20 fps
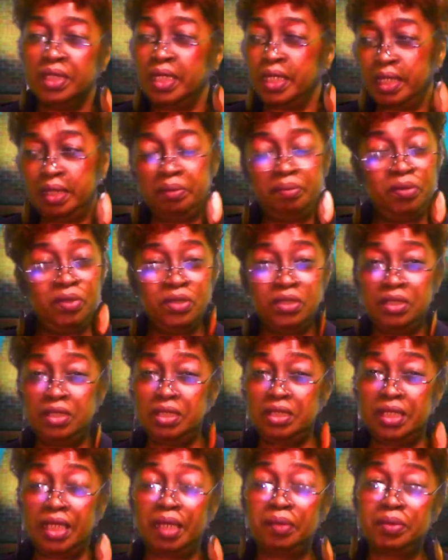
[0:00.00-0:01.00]
And most of the
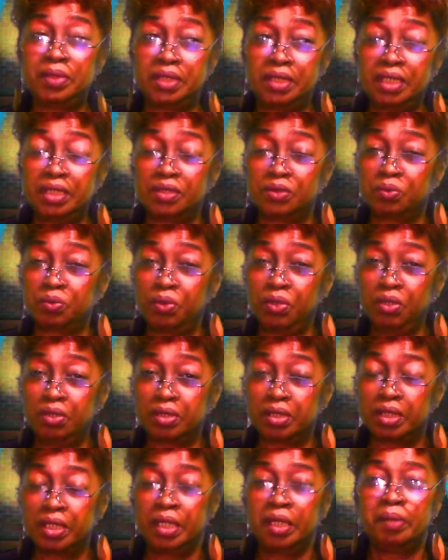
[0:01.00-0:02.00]
time it does
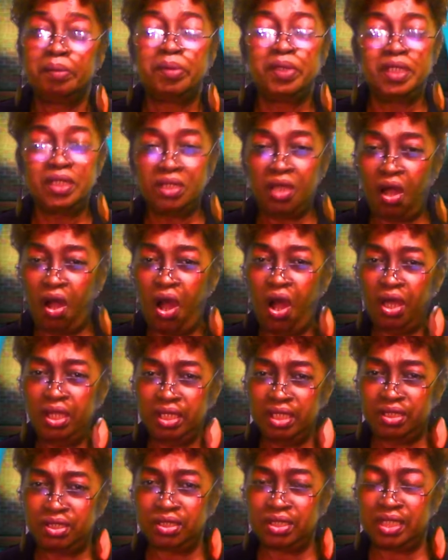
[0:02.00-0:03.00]
work, but it's
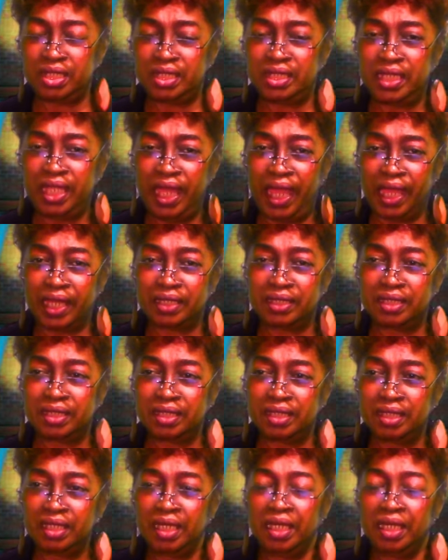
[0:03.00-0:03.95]
harder to detect.